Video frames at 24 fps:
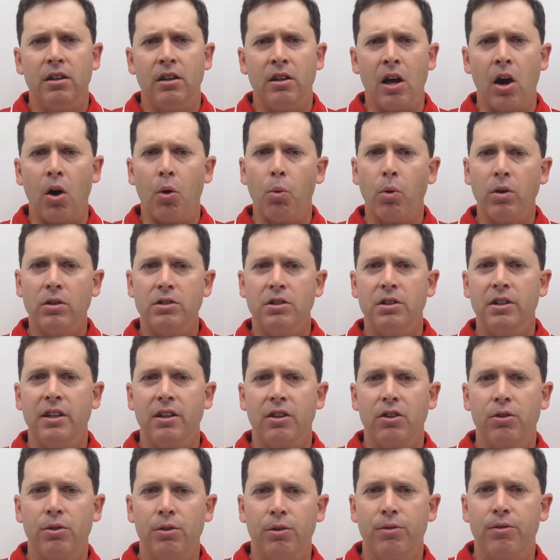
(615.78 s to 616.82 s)
Now, once you
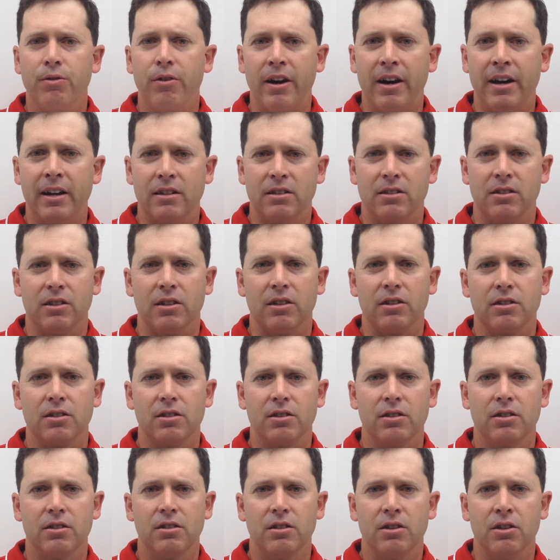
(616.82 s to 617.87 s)
get through
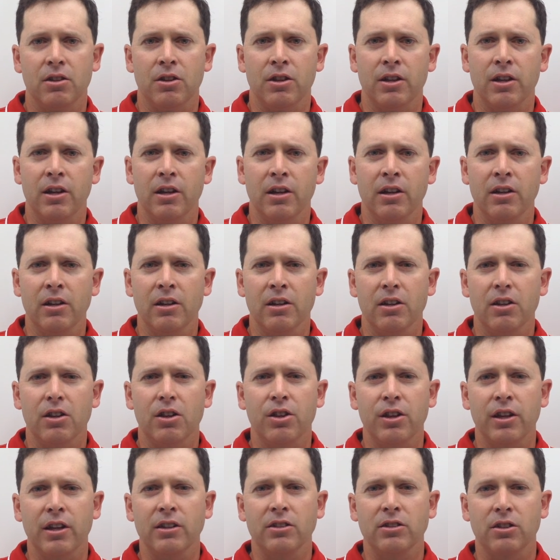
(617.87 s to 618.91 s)
Francis, then
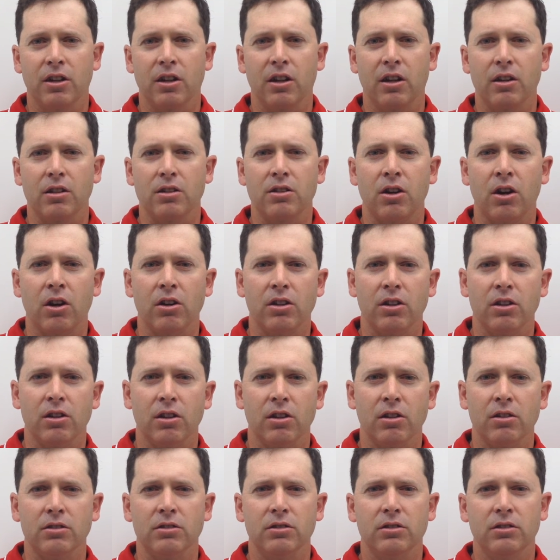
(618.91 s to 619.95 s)
things are going to start
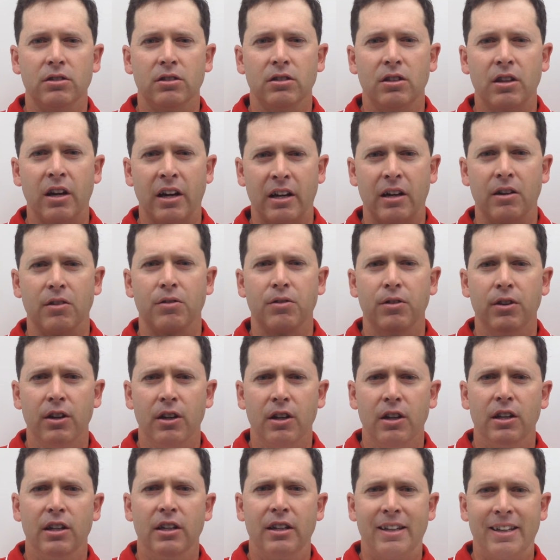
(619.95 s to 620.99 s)
to kind of
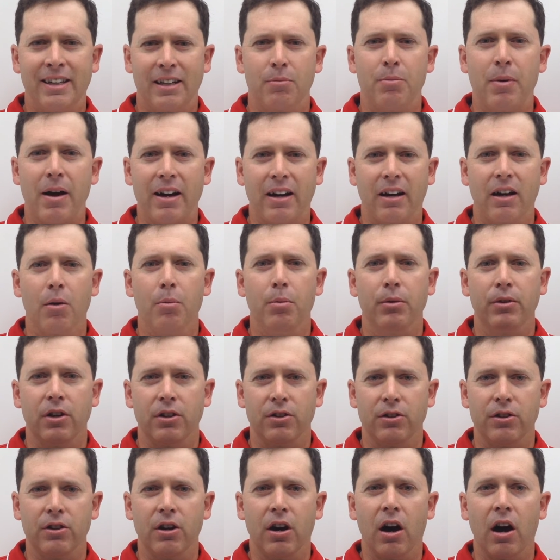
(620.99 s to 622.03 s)
kick back up
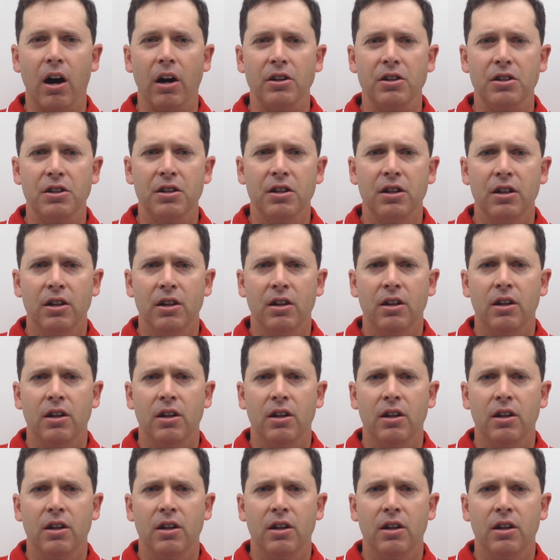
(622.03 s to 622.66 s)
another notch.